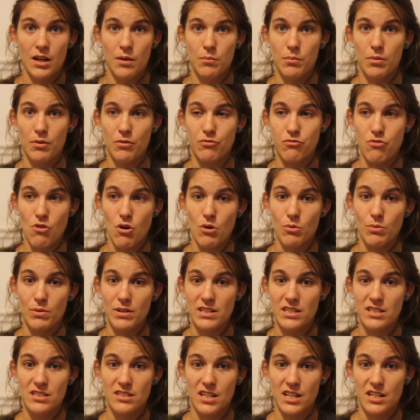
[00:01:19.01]
before we
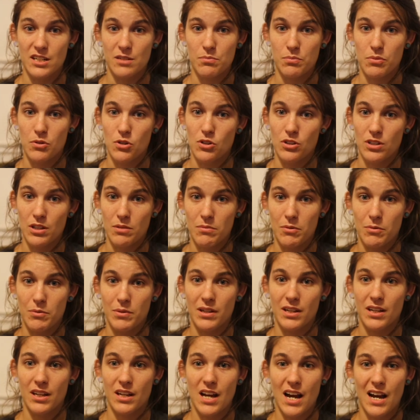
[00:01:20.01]
decide to pull them, and we
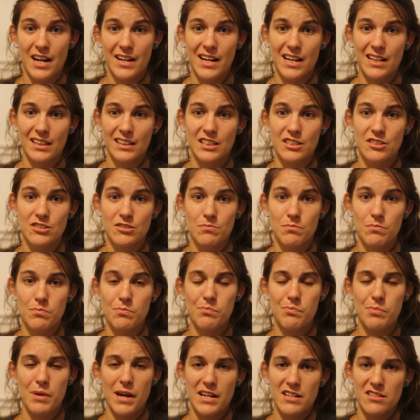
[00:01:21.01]
can kind of at least
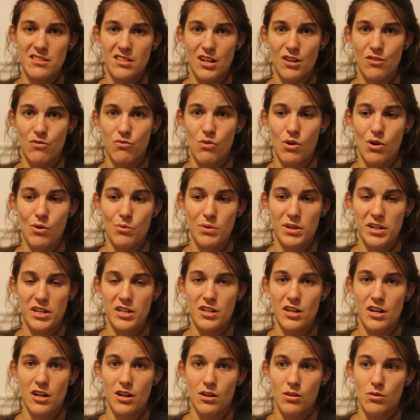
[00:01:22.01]
base off what we
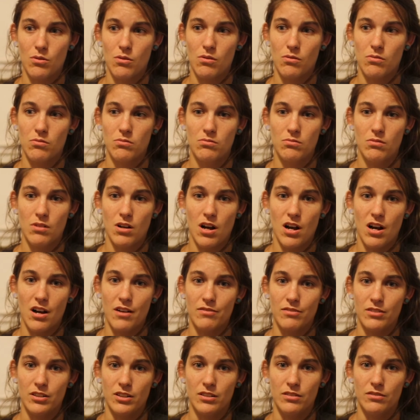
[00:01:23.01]
know
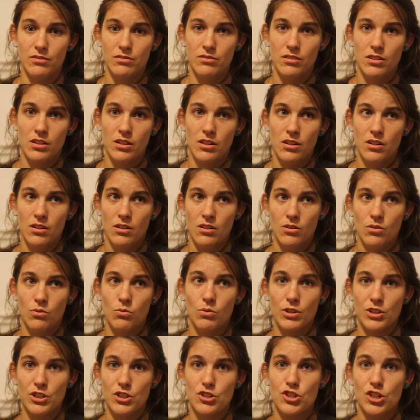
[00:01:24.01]
off of
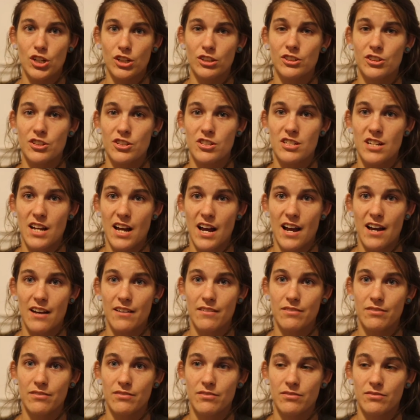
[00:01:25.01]
what the shelter
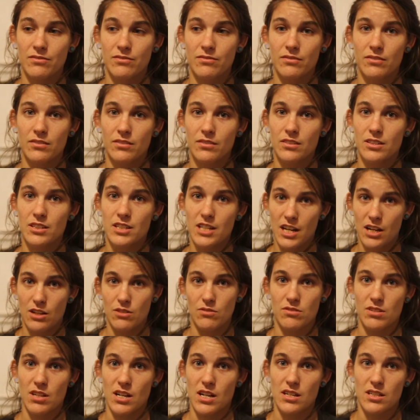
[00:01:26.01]
staff
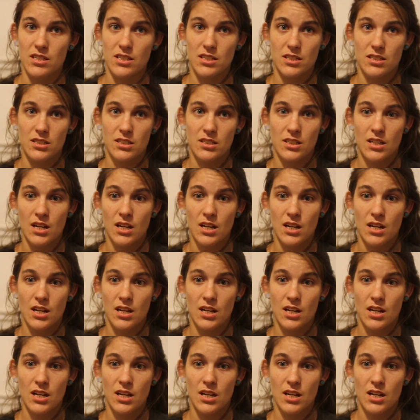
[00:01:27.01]
tells us.